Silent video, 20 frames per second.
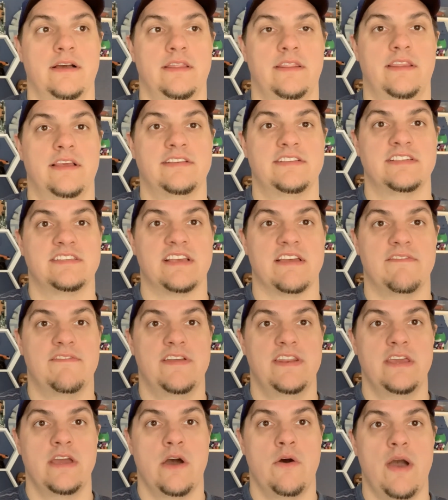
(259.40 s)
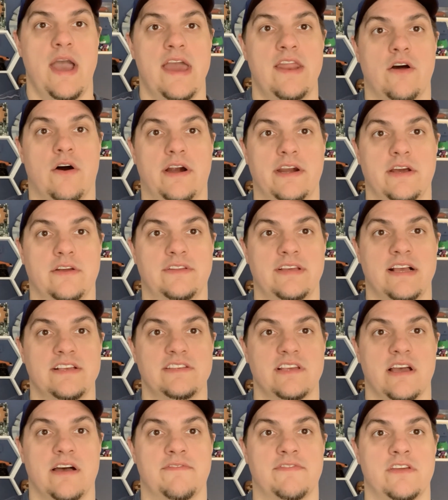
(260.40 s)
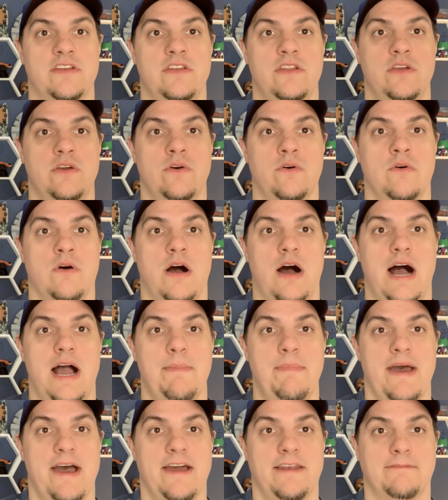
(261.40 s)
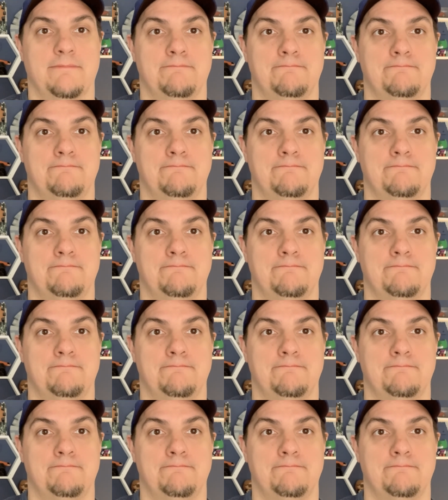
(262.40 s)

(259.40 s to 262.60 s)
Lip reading: This is a video and audio test of the new iPad.